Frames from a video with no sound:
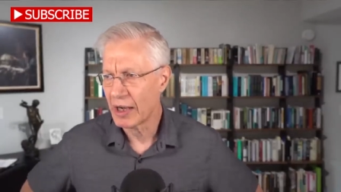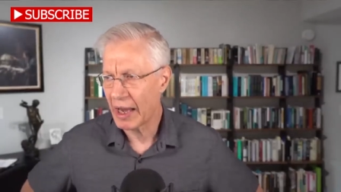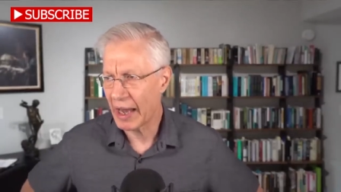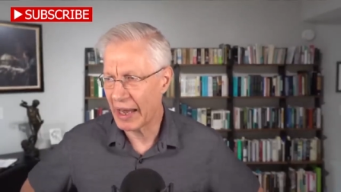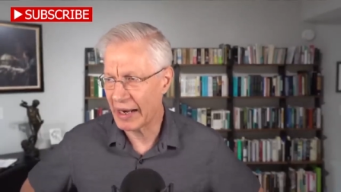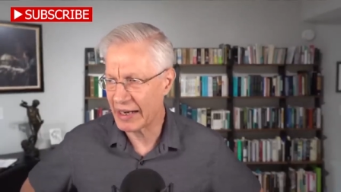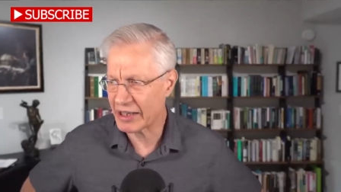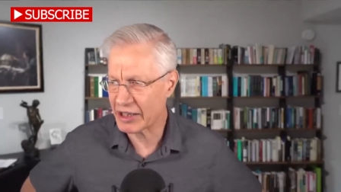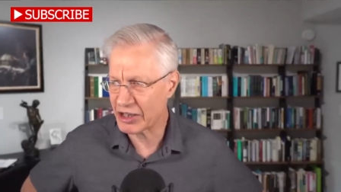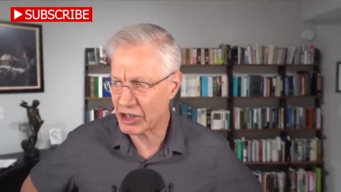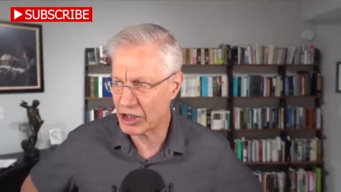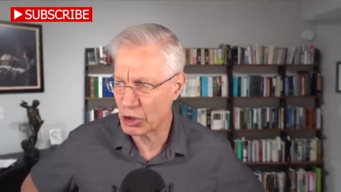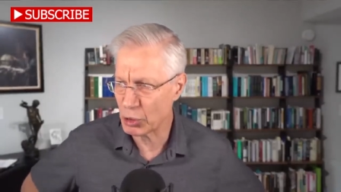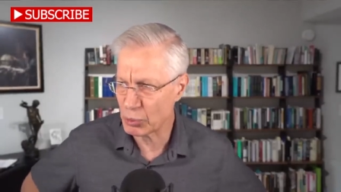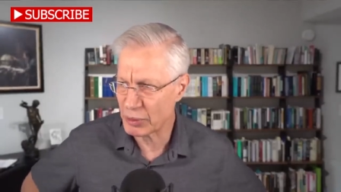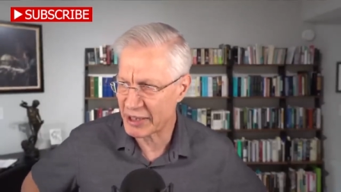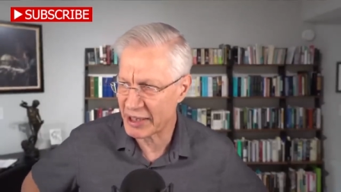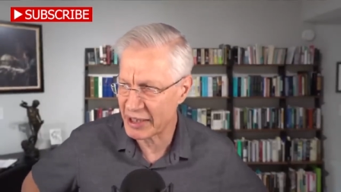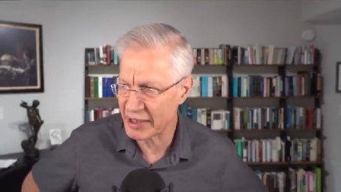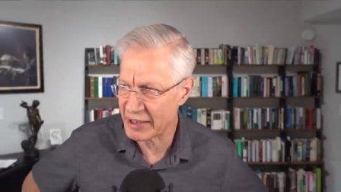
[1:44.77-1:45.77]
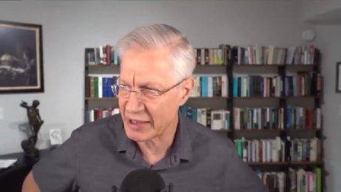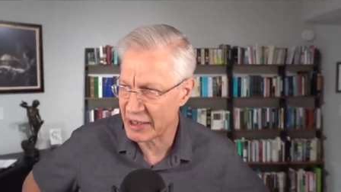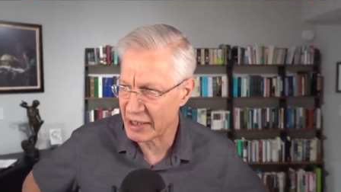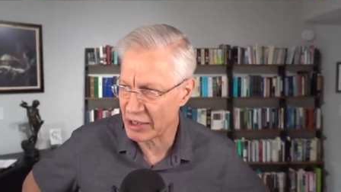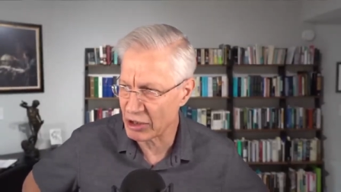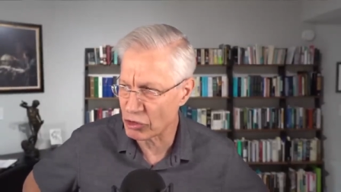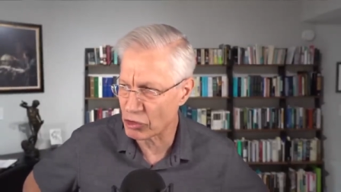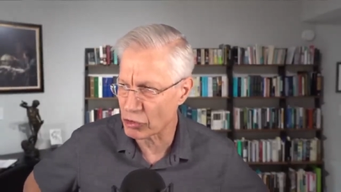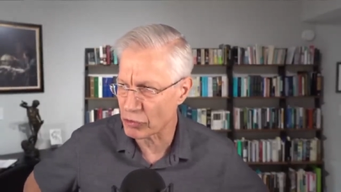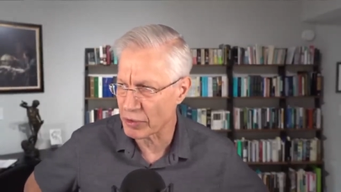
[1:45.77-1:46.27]
and acute kidney
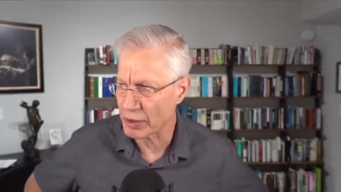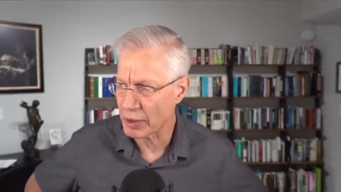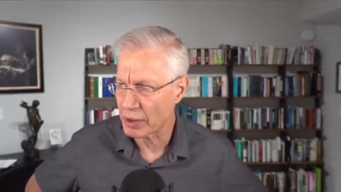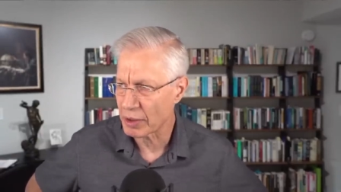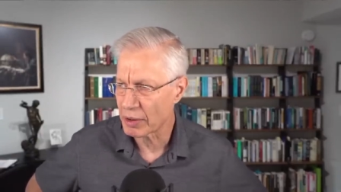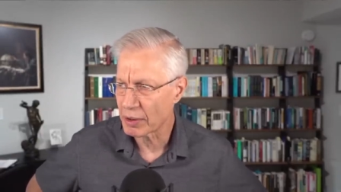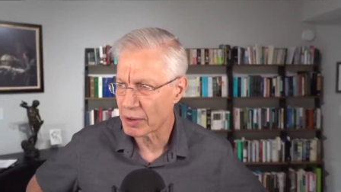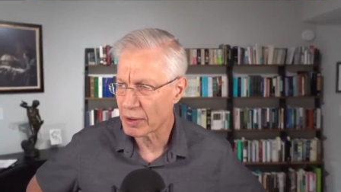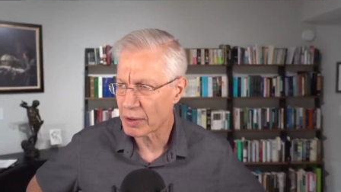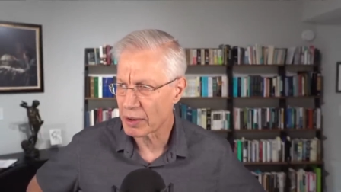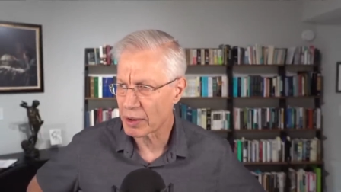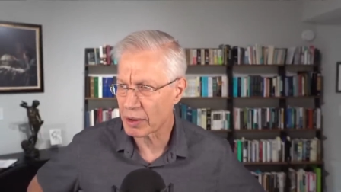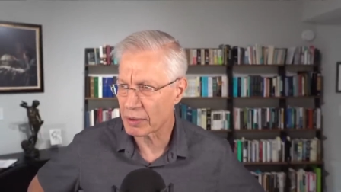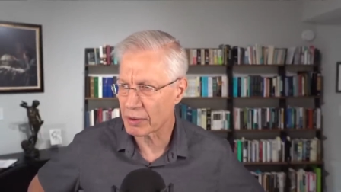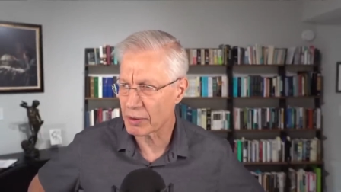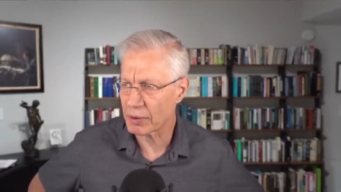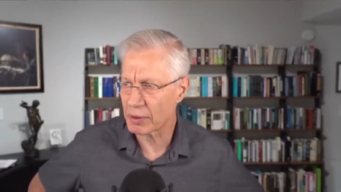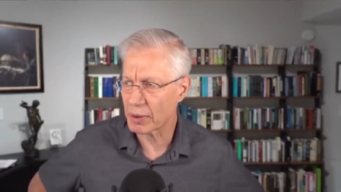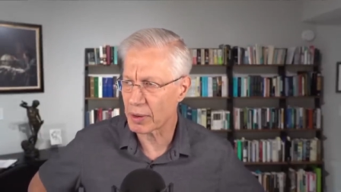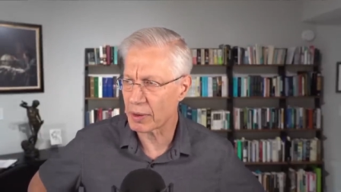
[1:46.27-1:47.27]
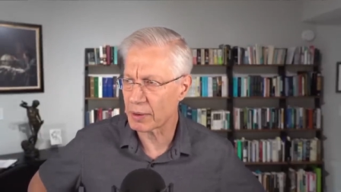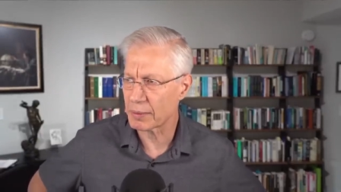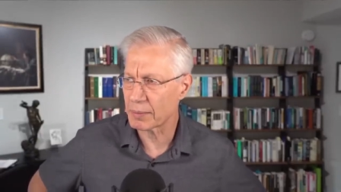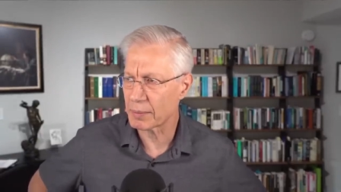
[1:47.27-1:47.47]
injury, uh, uh,